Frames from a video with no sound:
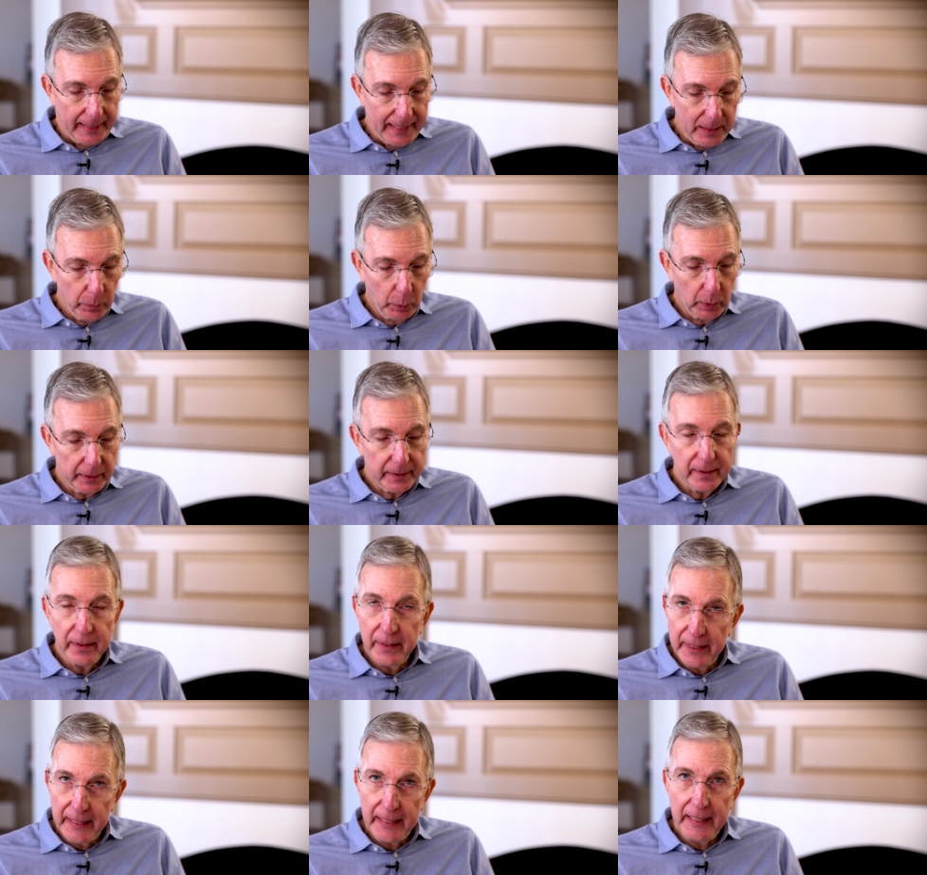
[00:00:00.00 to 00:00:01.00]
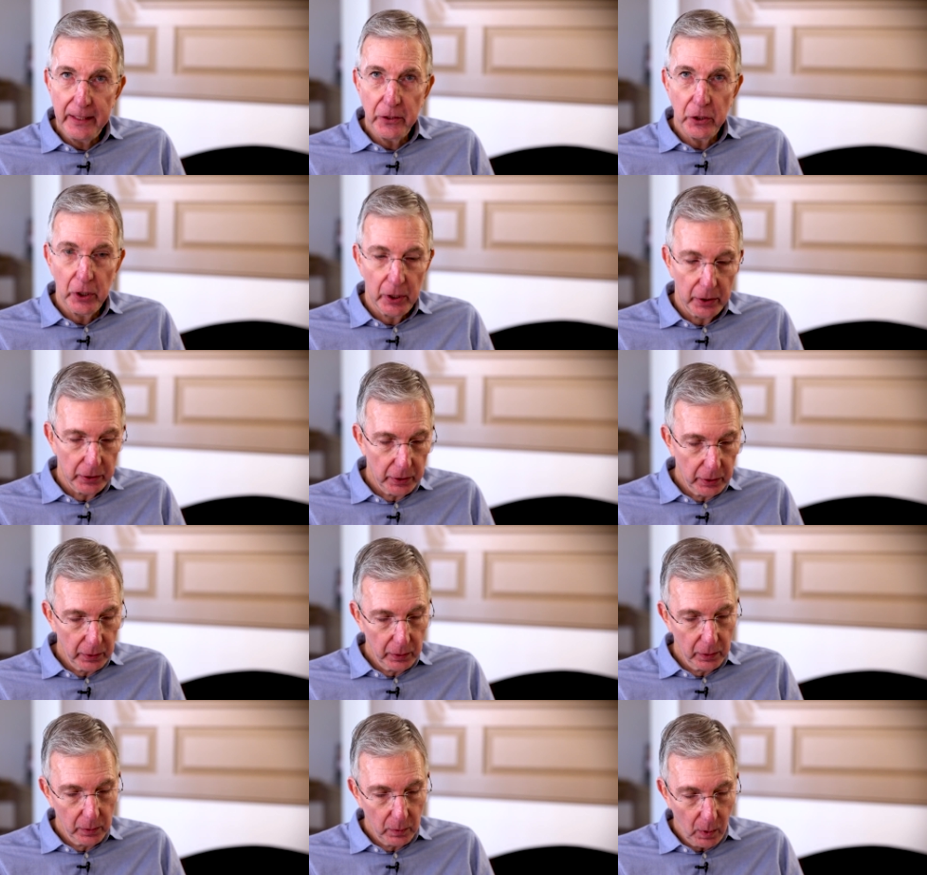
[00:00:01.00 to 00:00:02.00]
he will teach
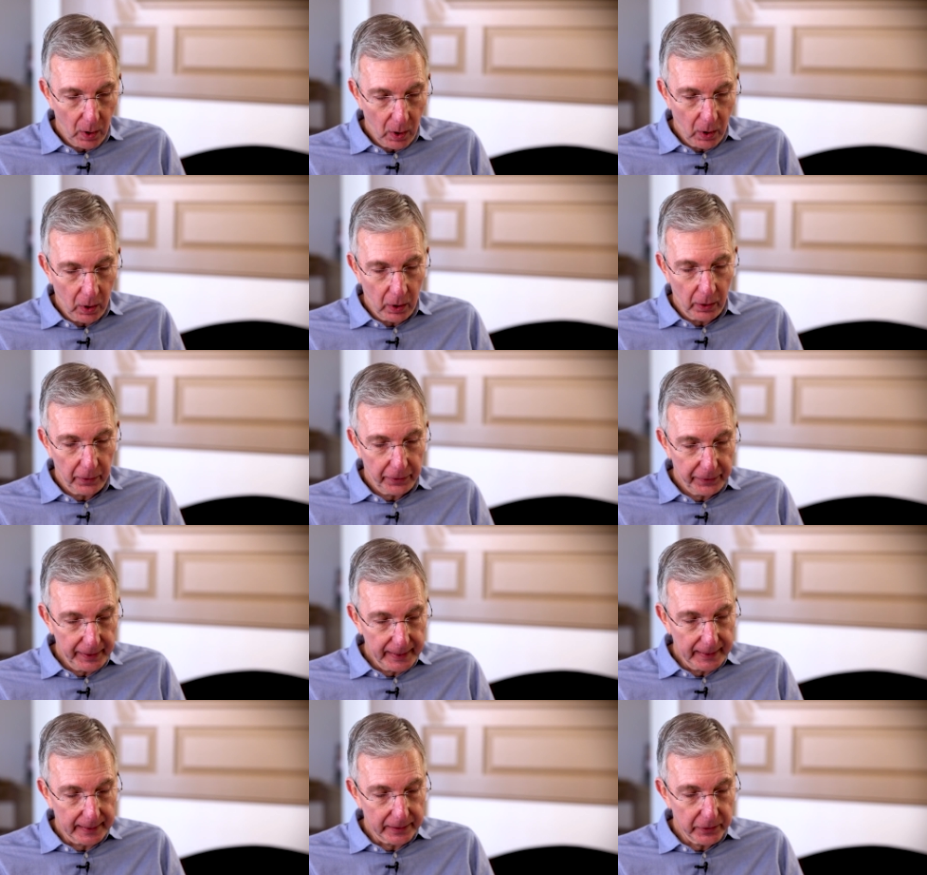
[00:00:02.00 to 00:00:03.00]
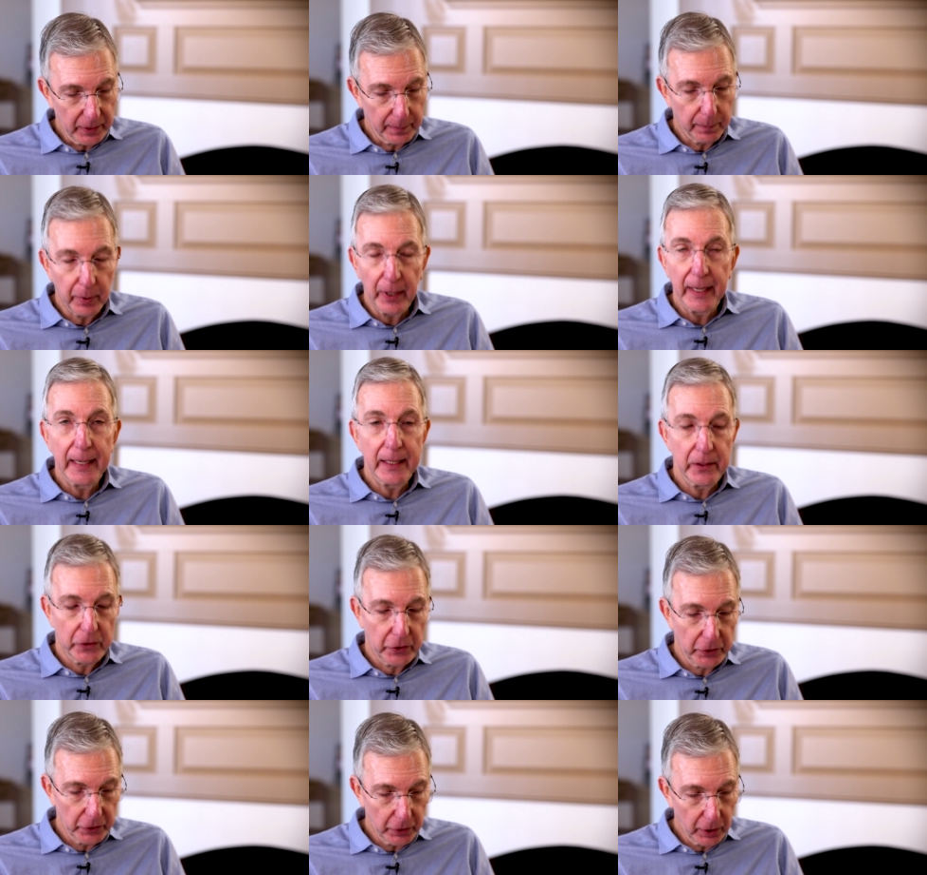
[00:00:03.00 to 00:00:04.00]
you all things and bring
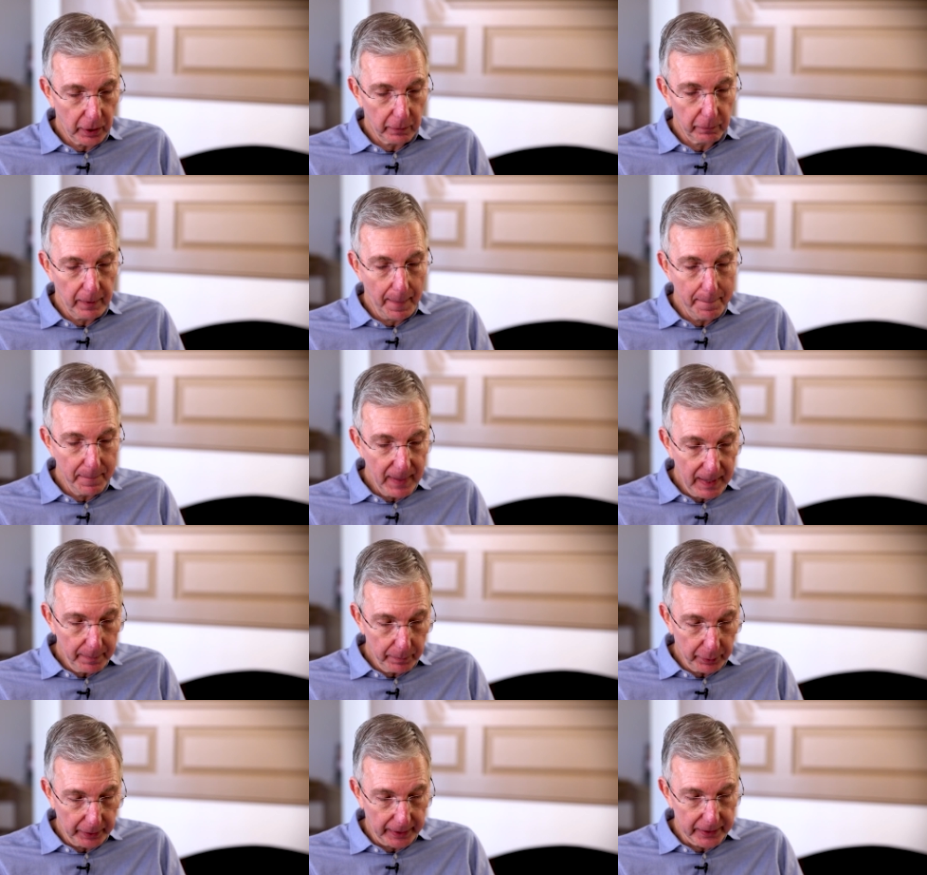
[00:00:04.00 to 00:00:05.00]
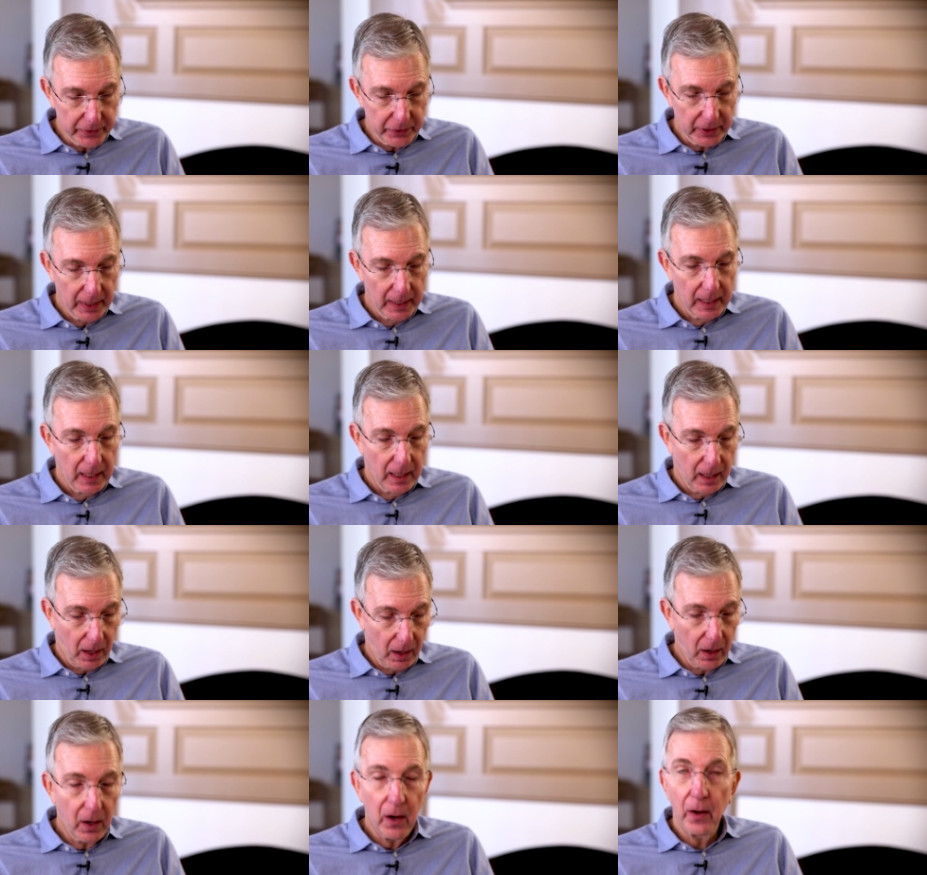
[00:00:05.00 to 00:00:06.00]
to your remembrance
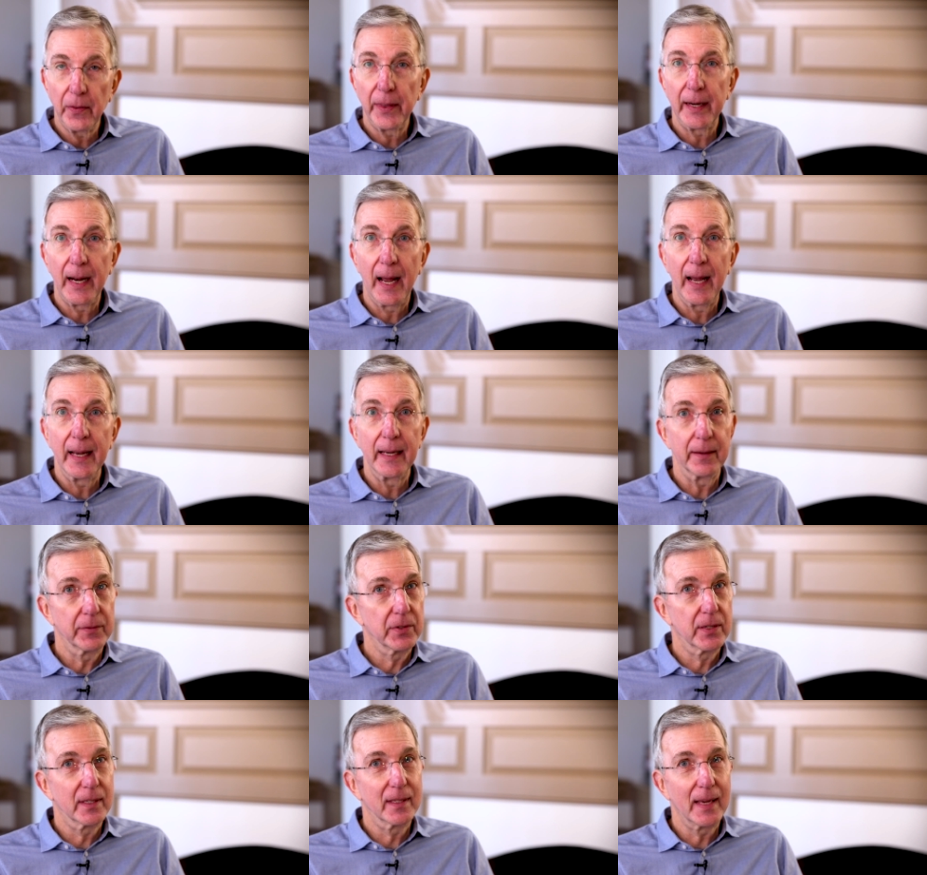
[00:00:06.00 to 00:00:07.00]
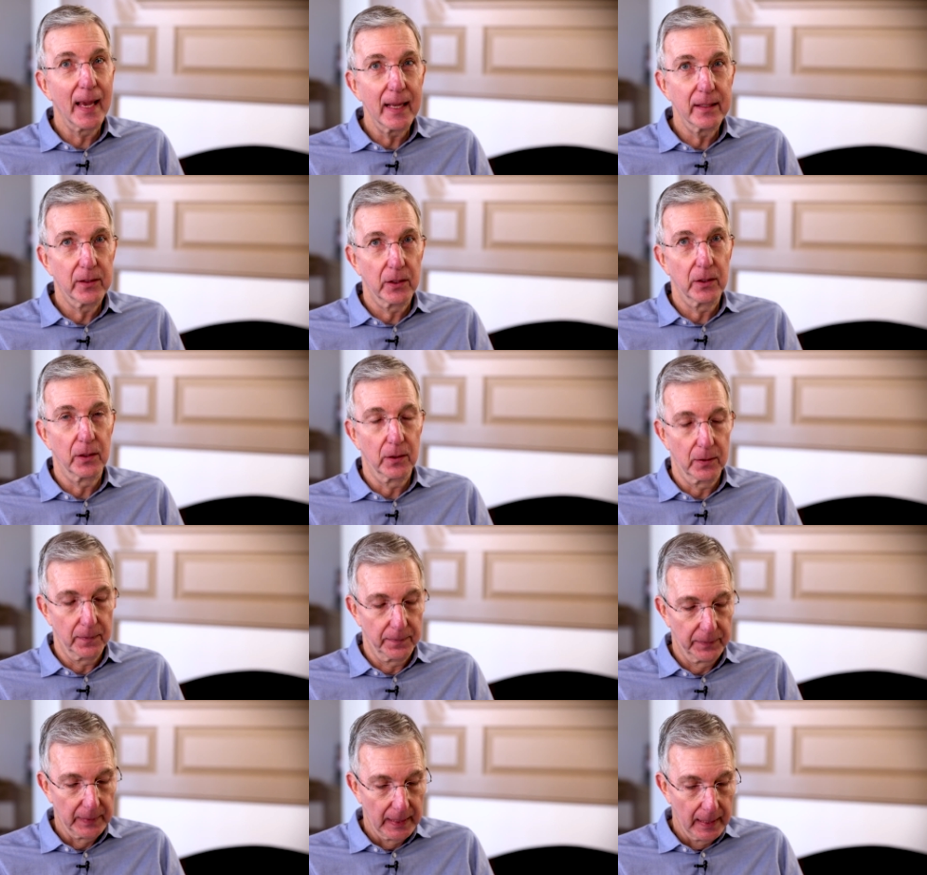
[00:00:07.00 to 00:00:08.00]
all that I have said to
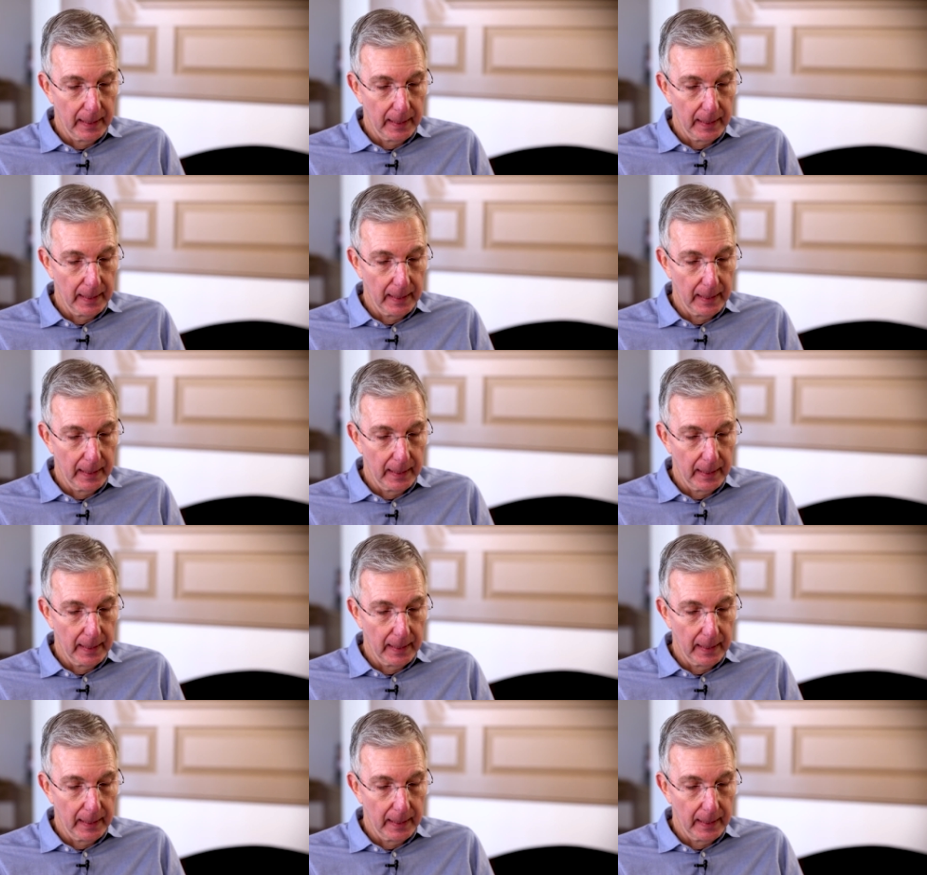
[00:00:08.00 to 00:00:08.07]
you.